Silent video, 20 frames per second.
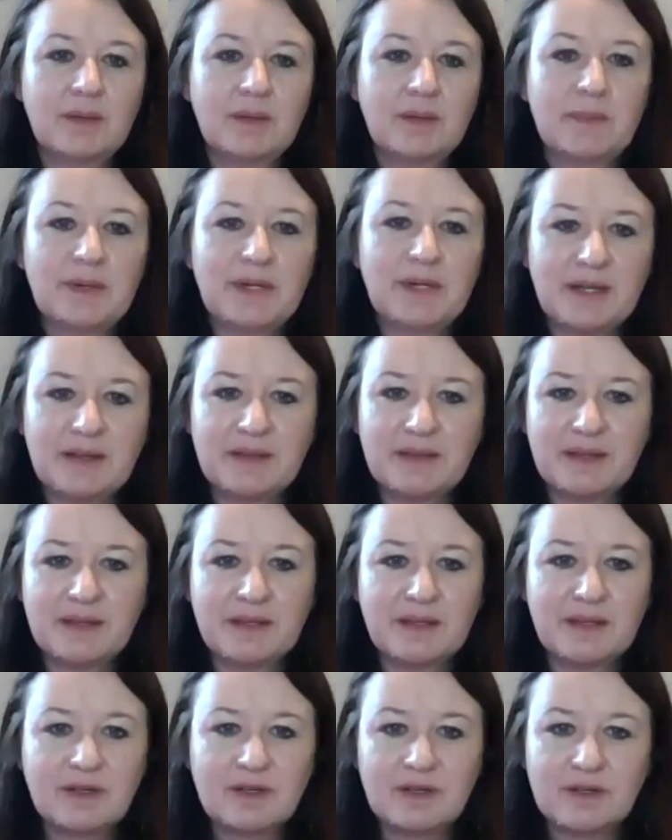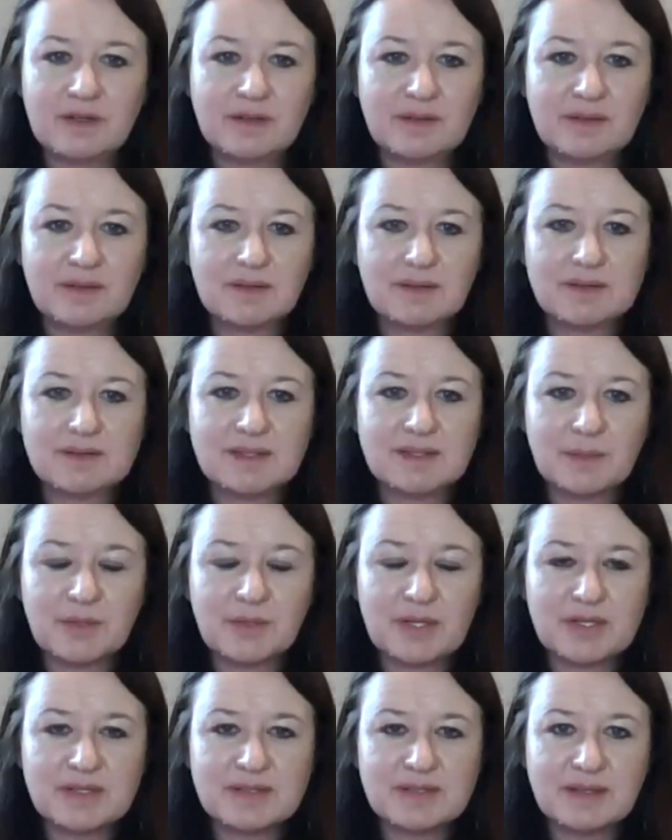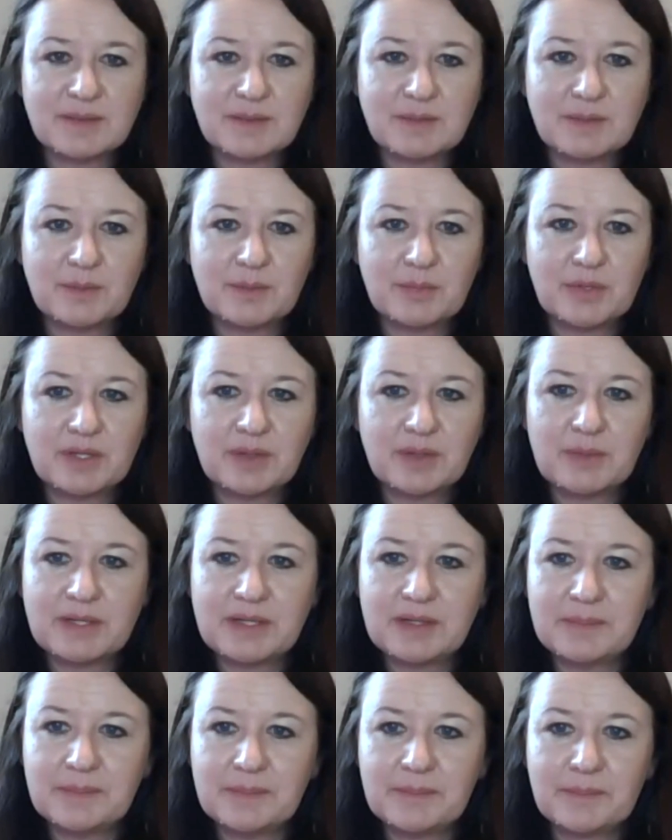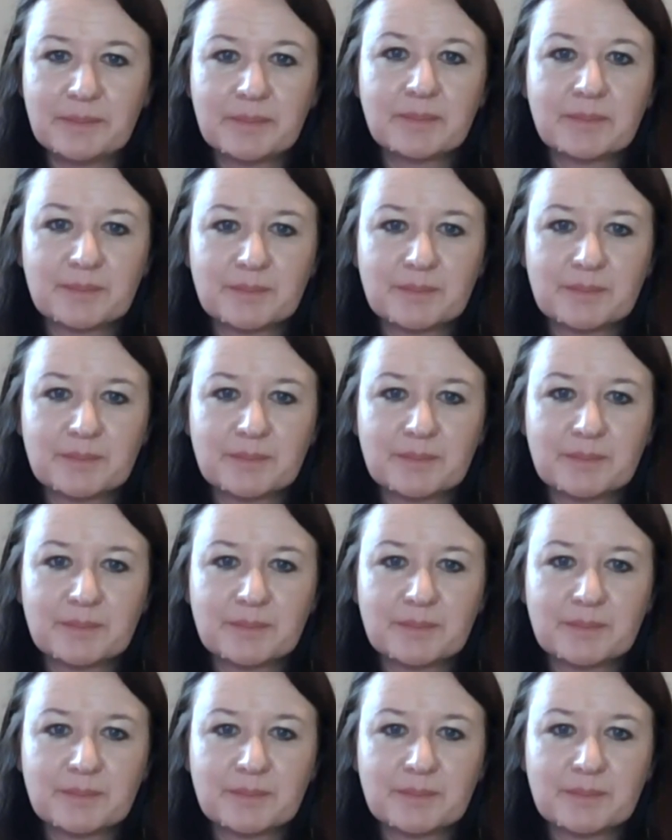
No, I mean, I think Kurt summarized that one pretty well.